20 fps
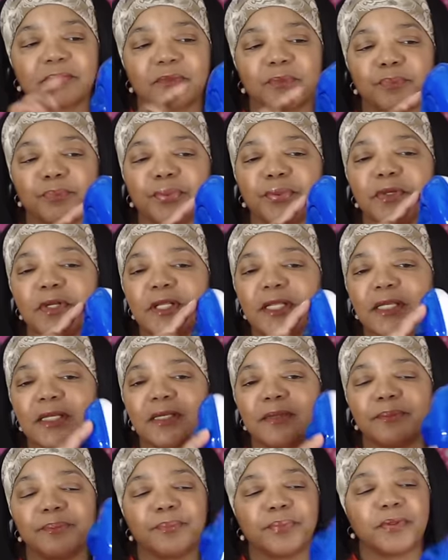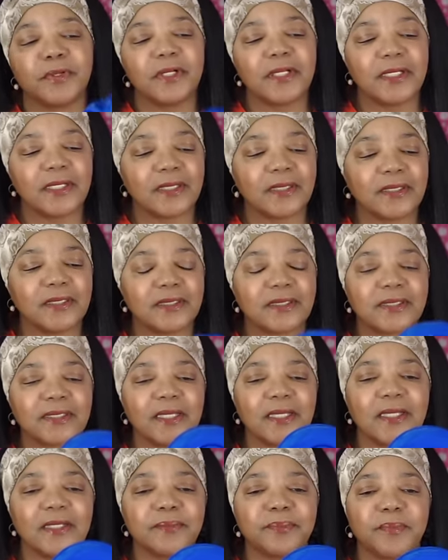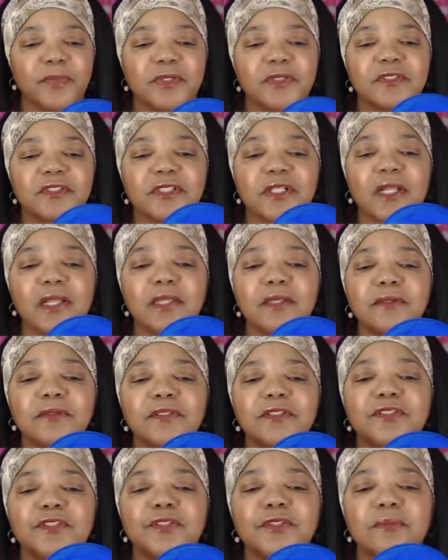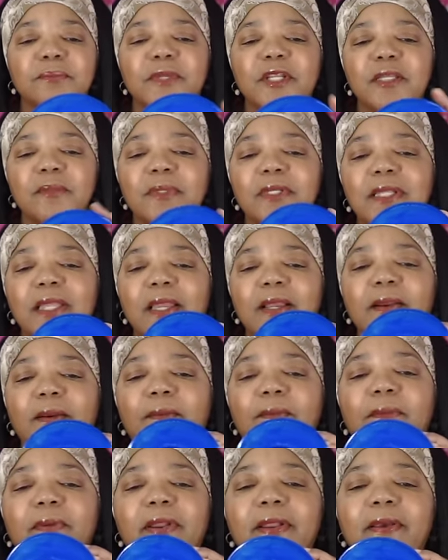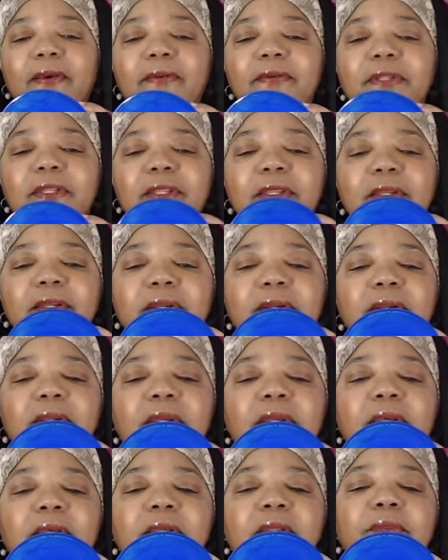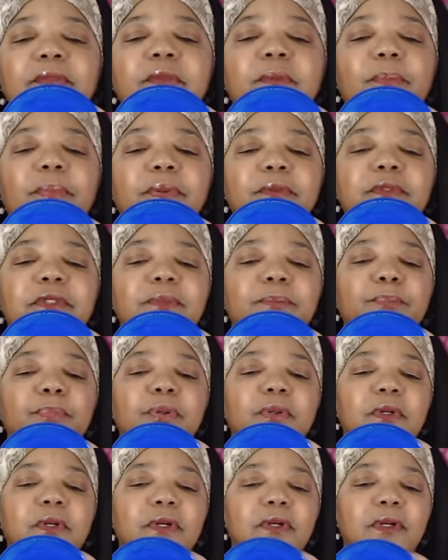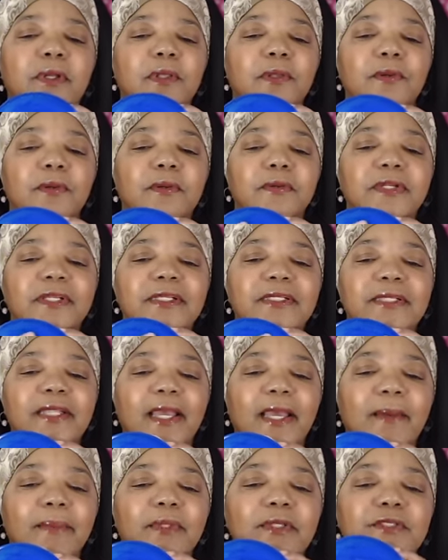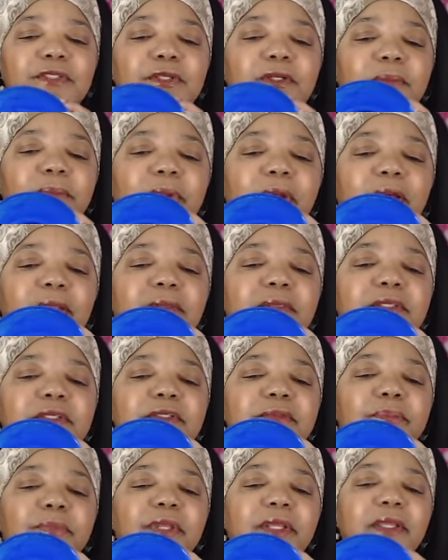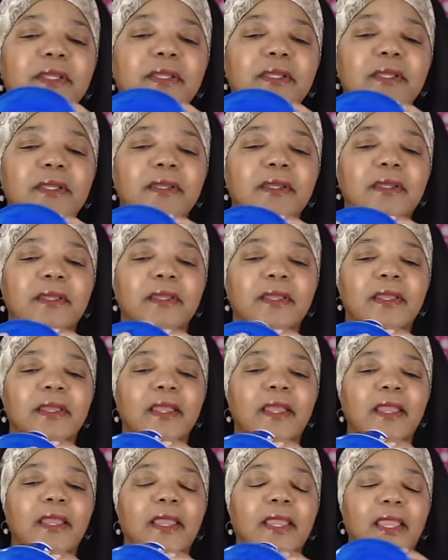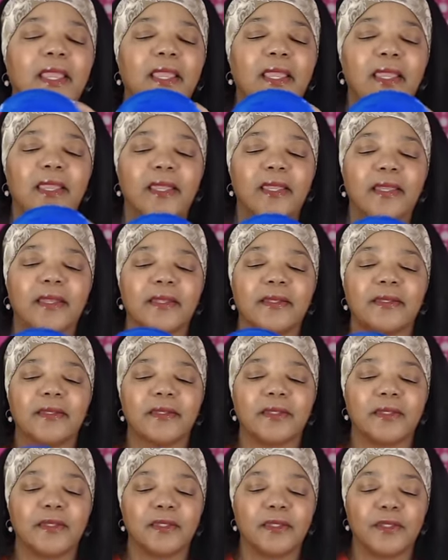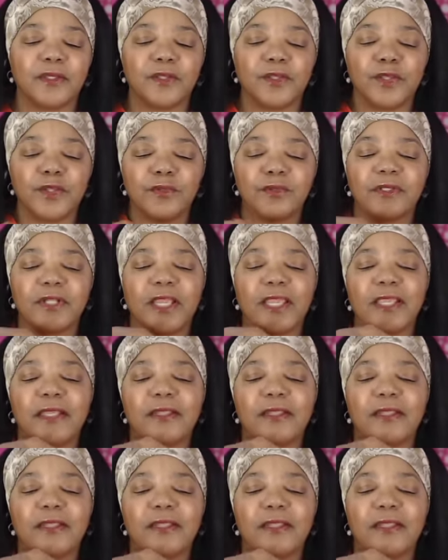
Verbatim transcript: pretty pretty a good size. It's close to maybe like around here. The the uh, chlorine tablets are about this big, and you take